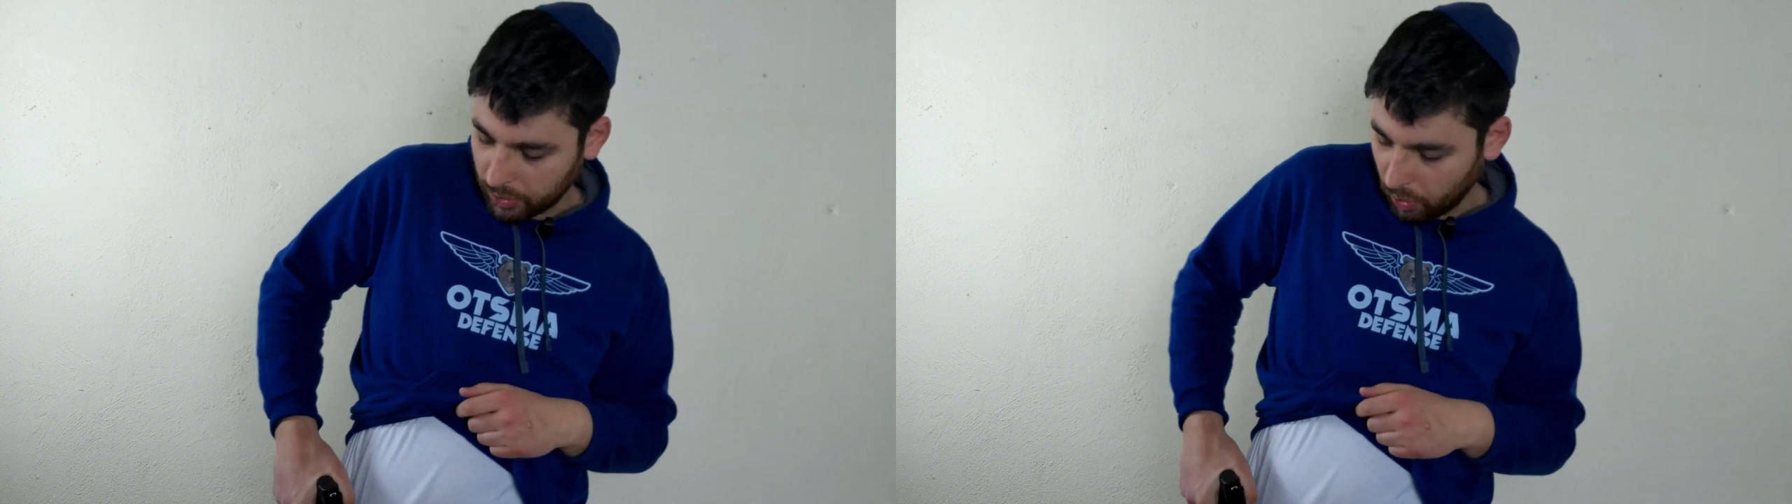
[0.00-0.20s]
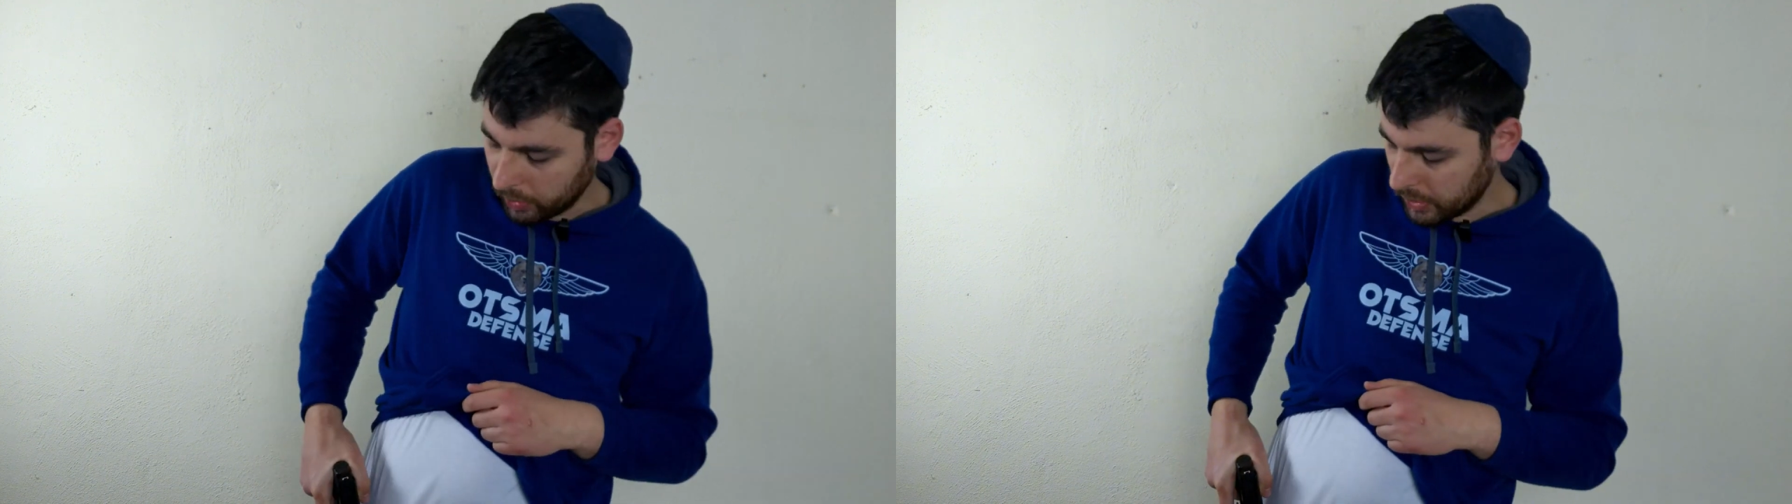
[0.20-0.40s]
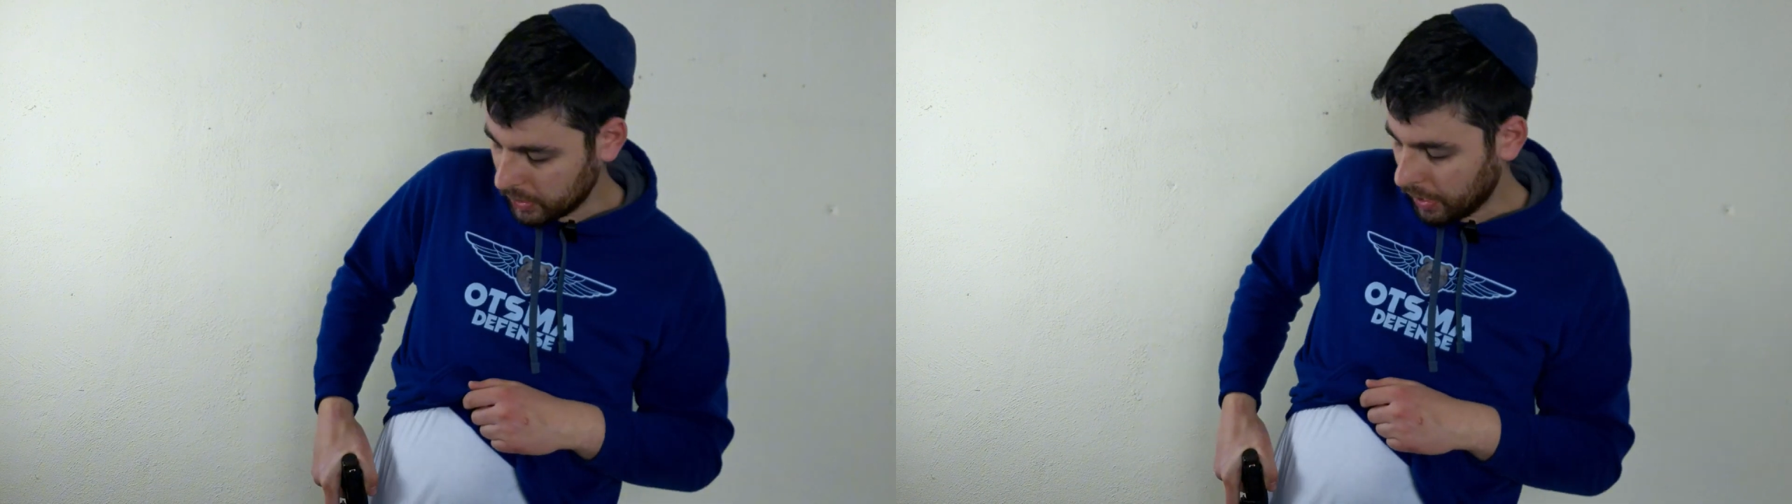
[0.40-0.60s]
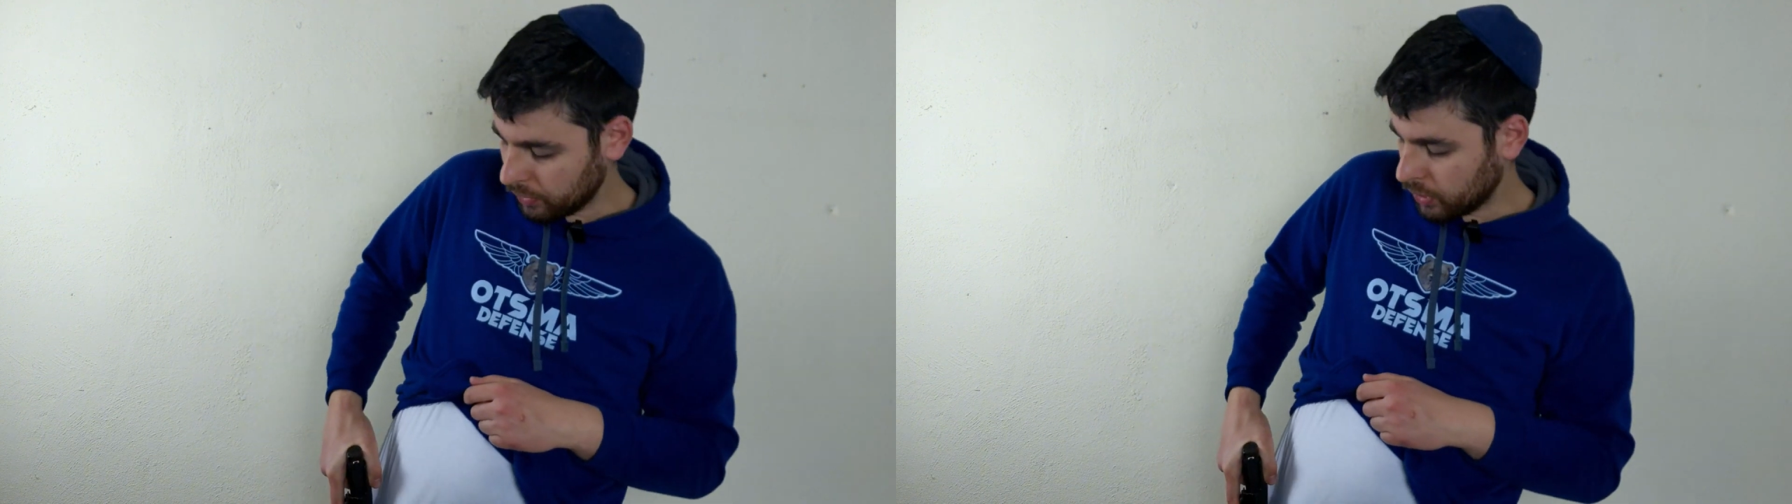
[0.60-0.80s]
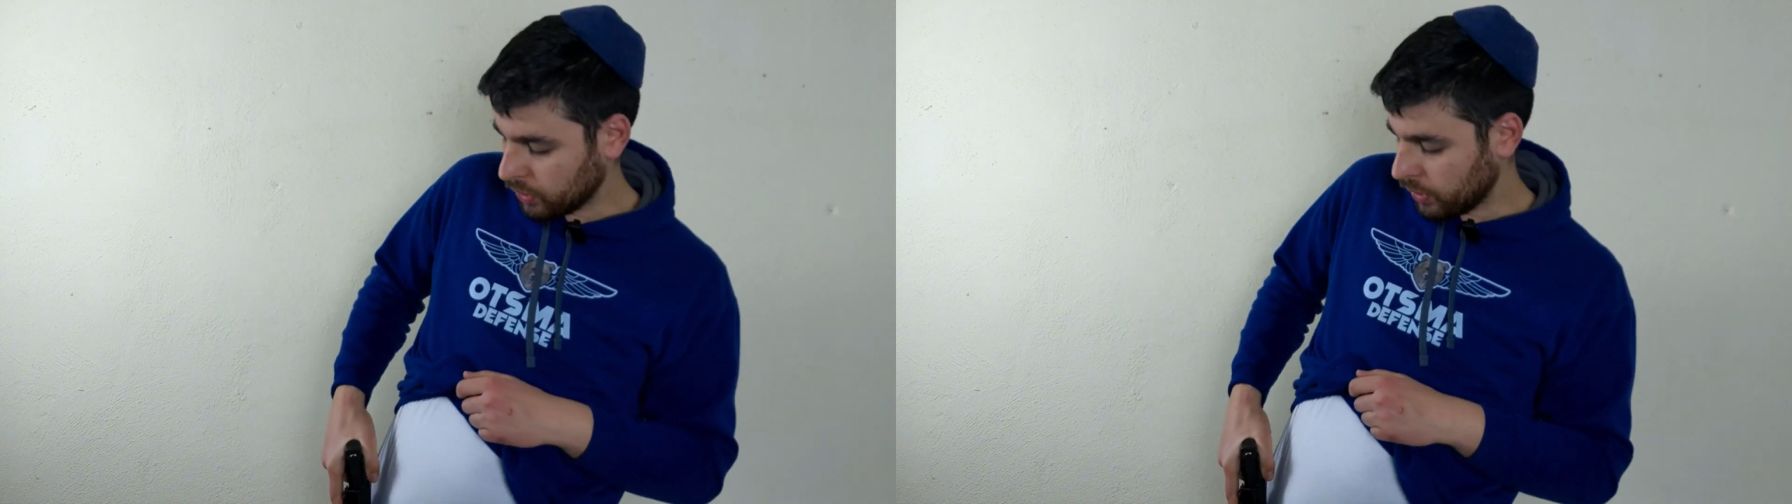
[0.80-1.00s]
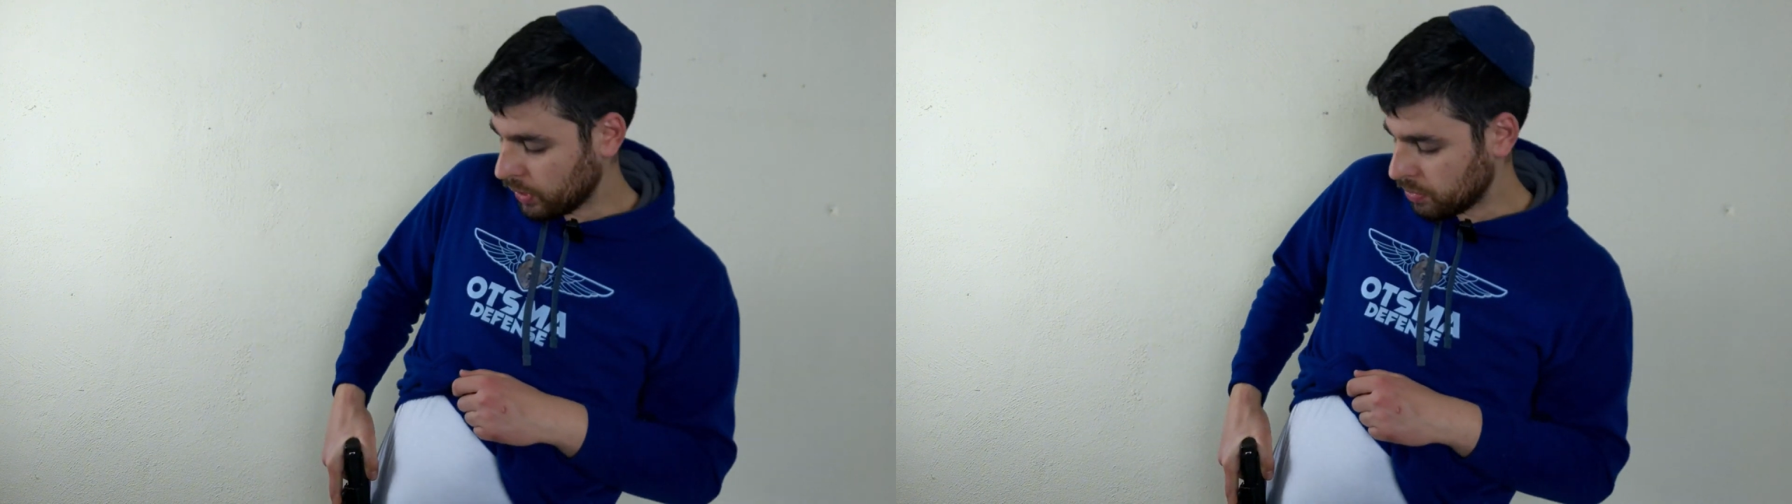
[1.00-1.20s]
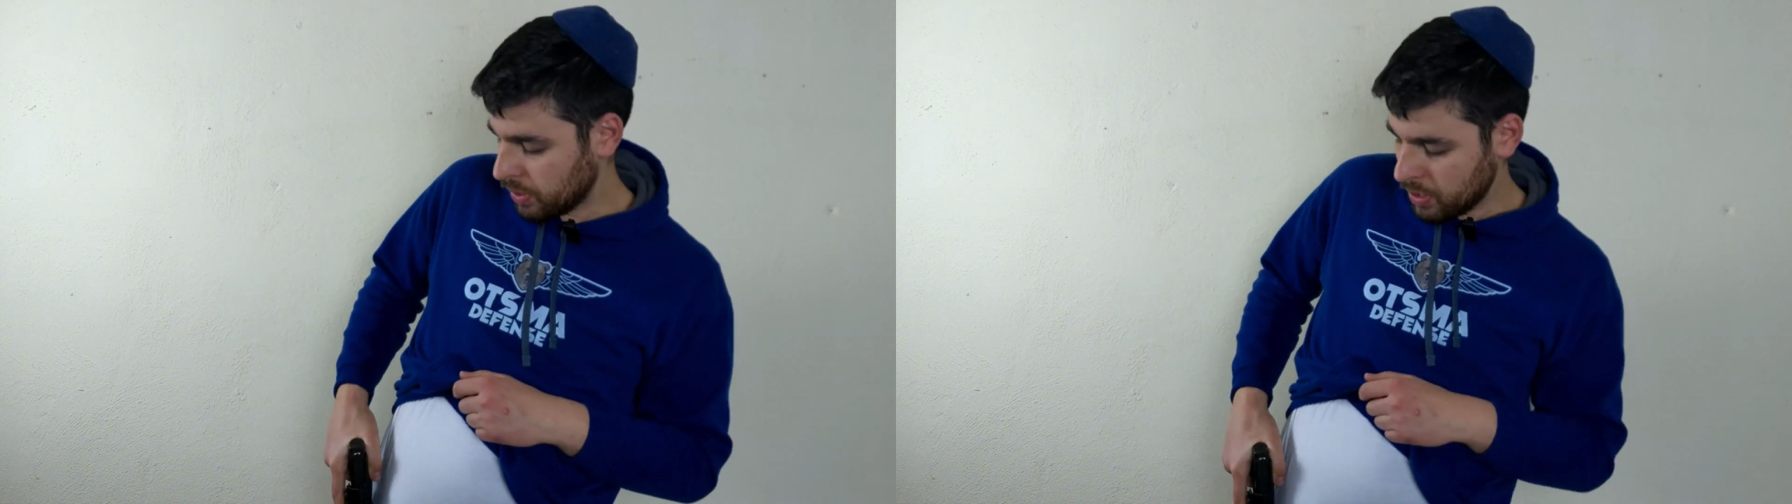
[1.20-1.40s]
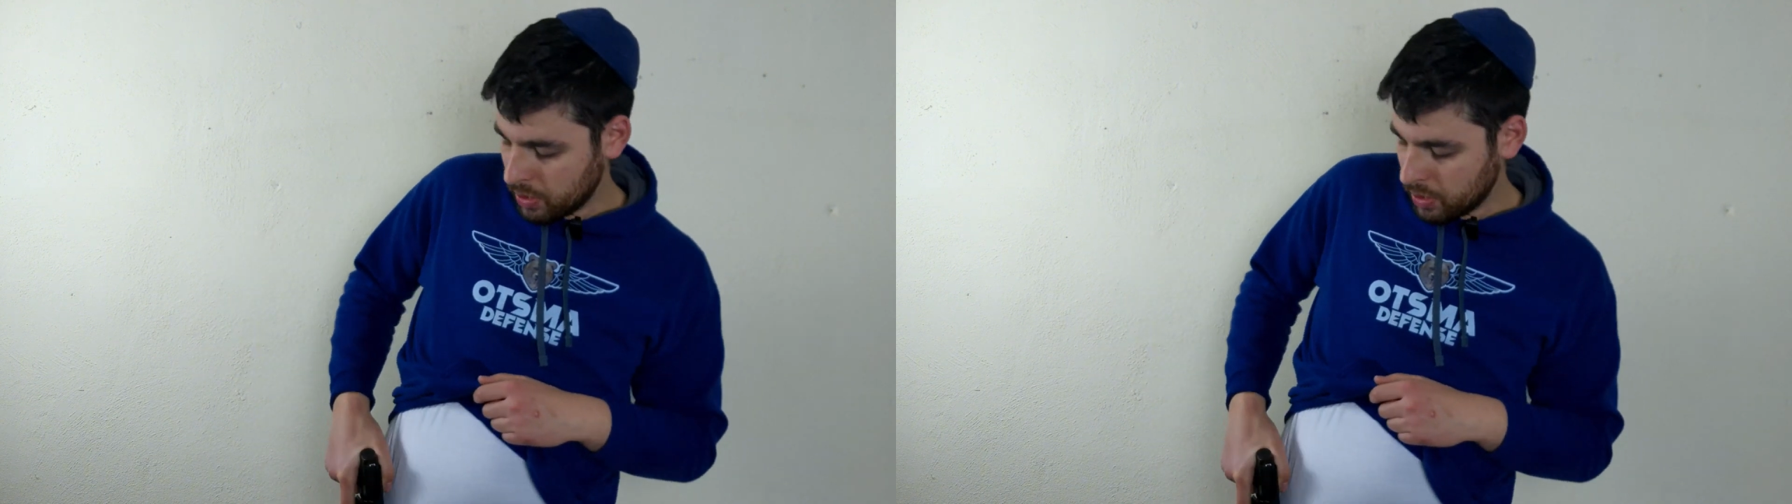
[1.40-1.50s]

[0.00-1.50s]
already have the good grip,